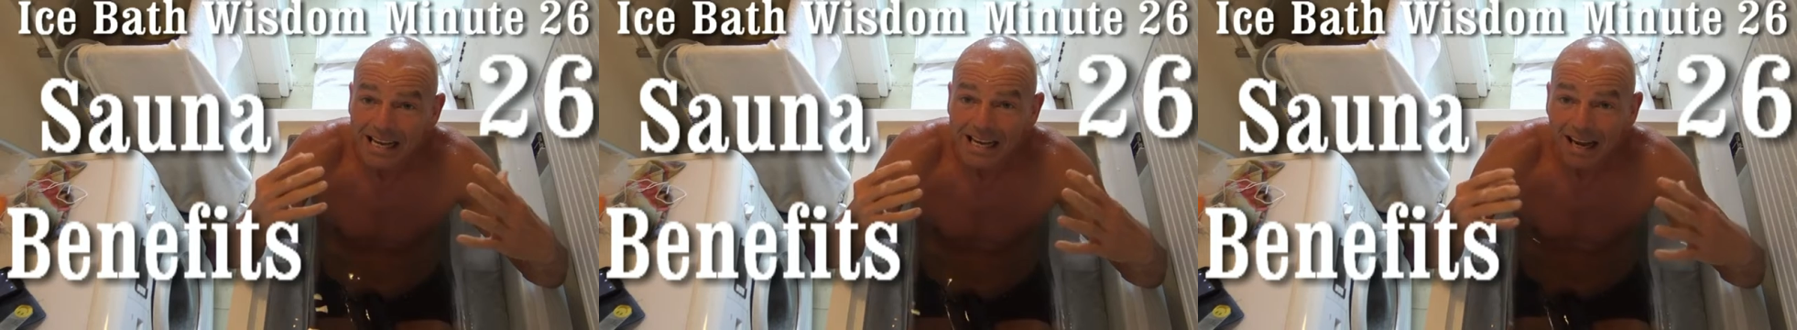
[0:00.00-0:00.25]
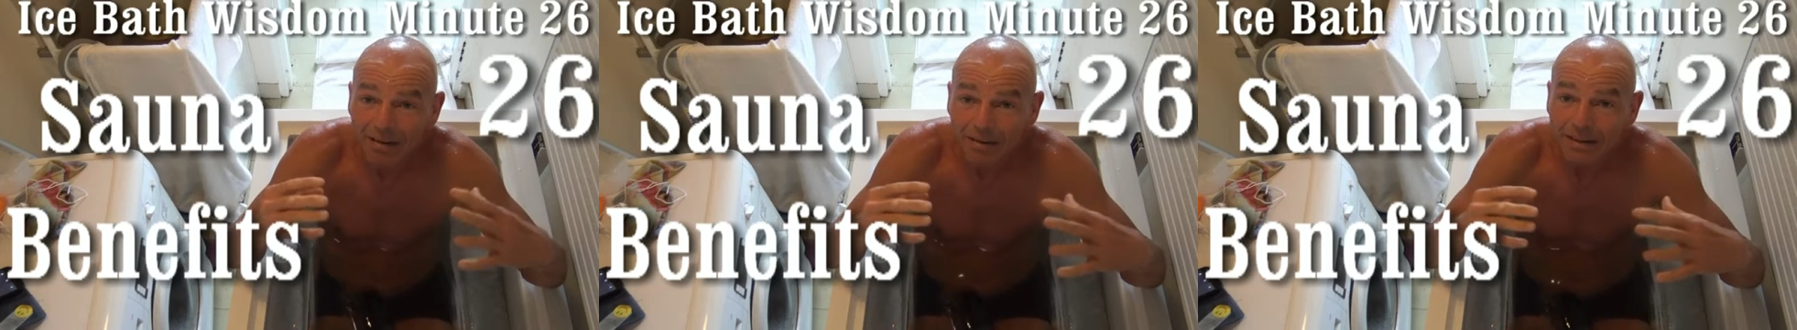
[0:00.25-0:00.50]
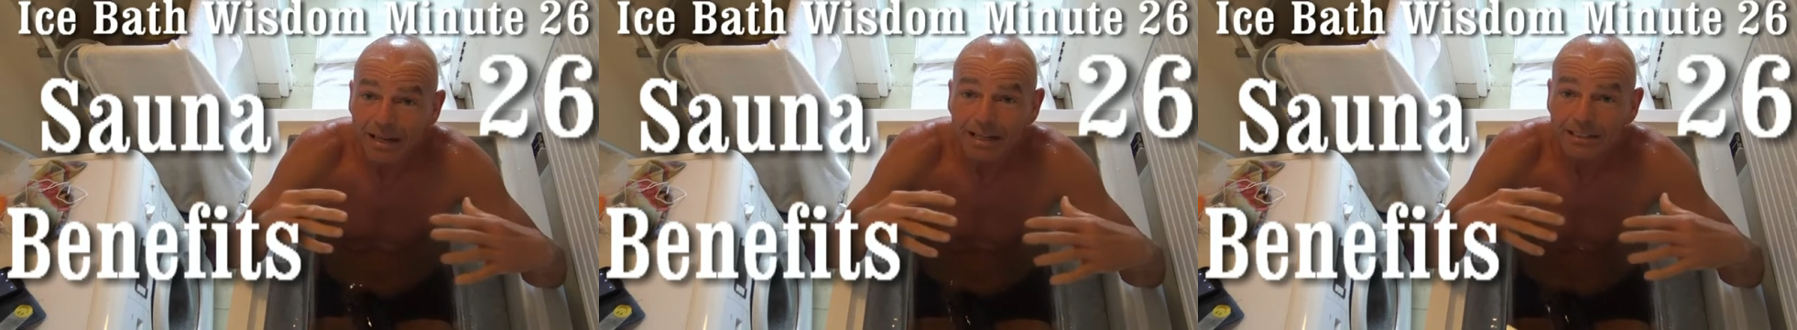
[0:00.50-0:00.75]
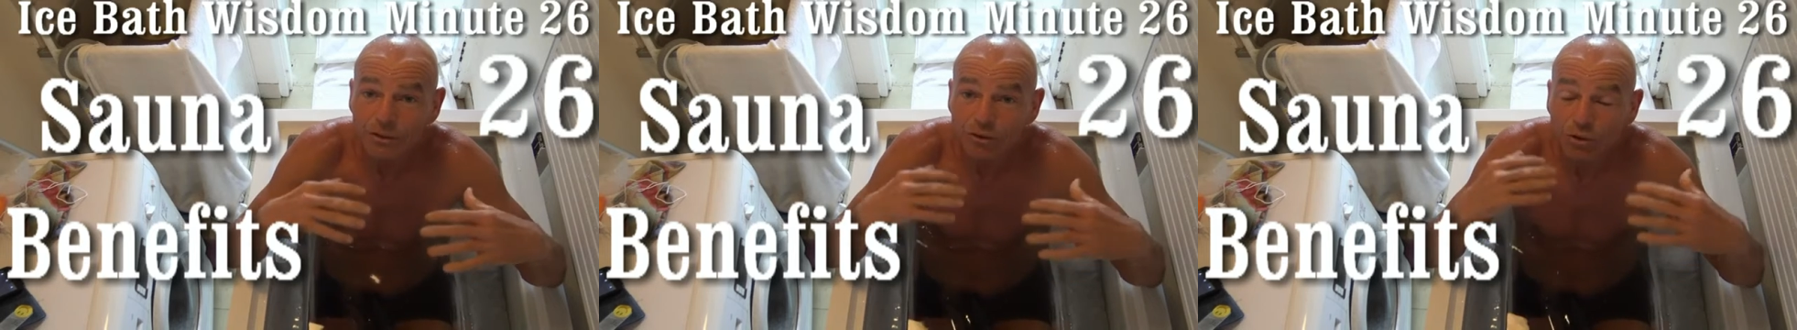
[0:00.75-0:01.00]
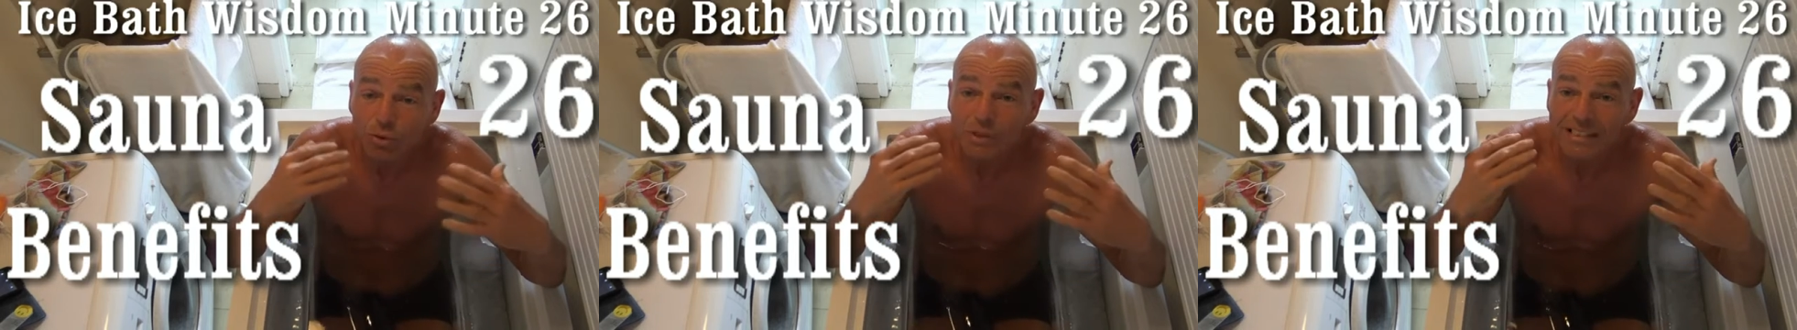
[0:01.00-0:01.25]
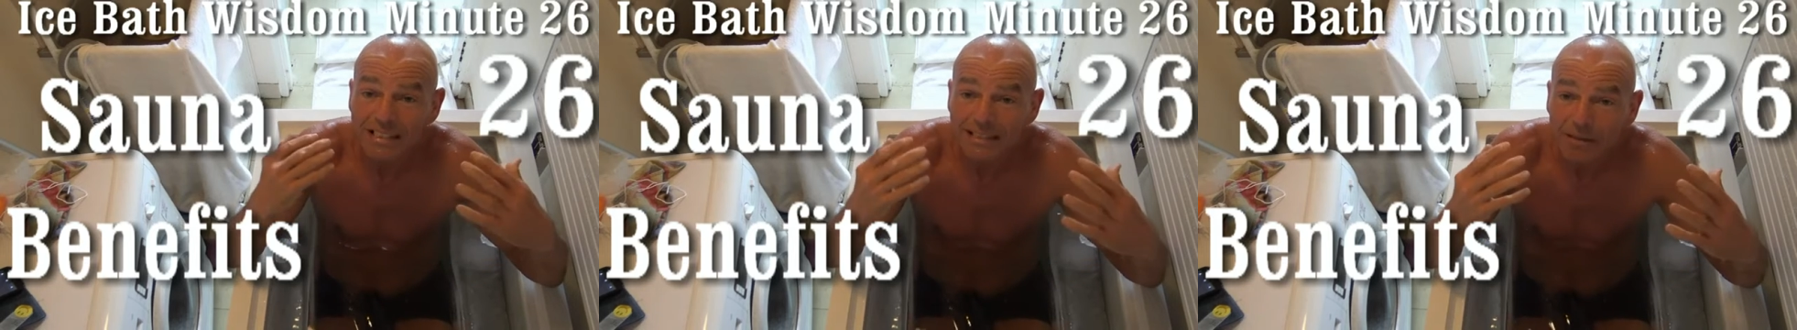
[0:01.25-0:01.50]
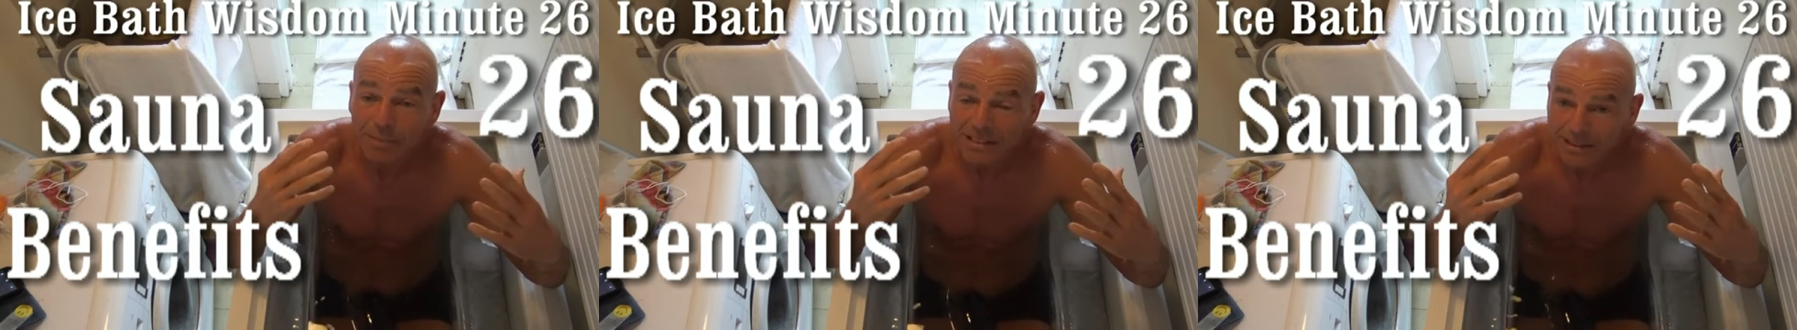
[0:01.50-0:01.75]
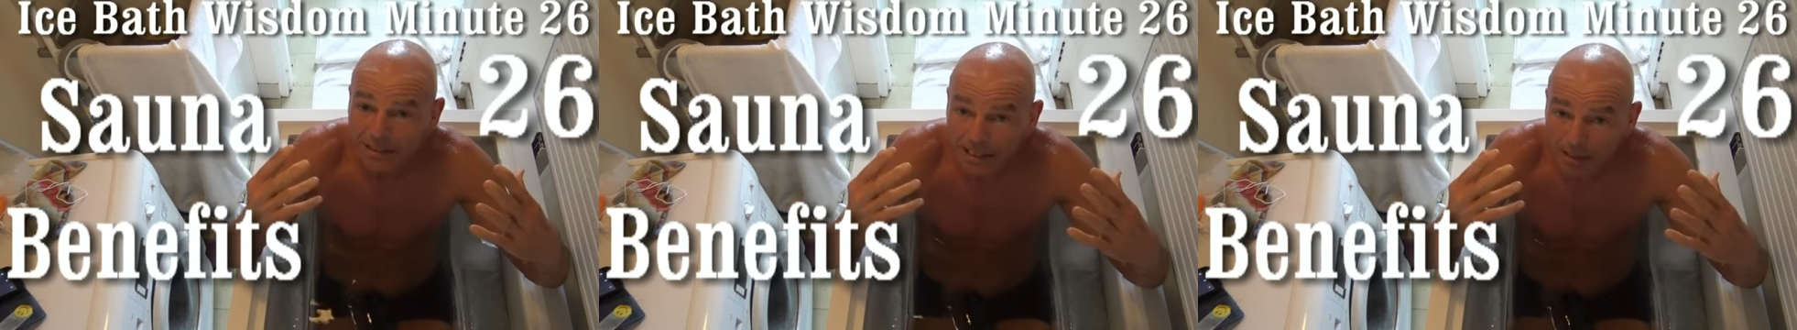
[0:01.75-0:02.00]
and induce a deeper
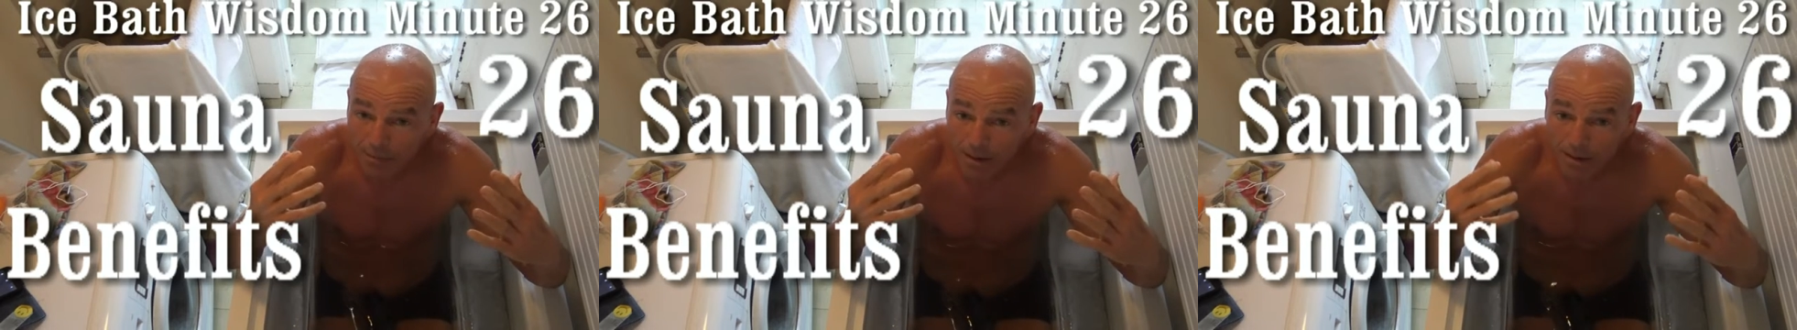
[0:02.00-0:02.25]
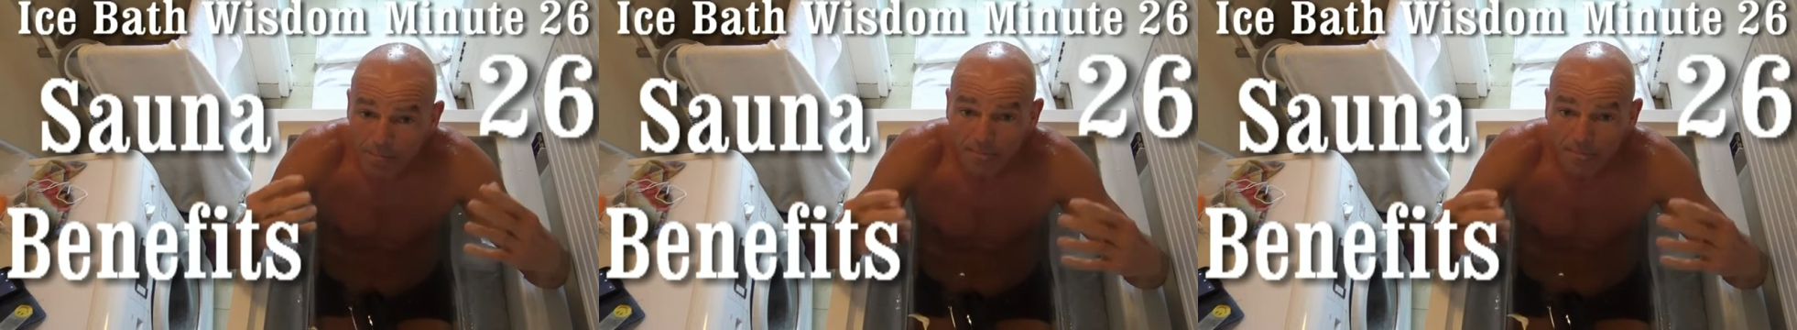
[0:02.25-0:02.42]
sleep.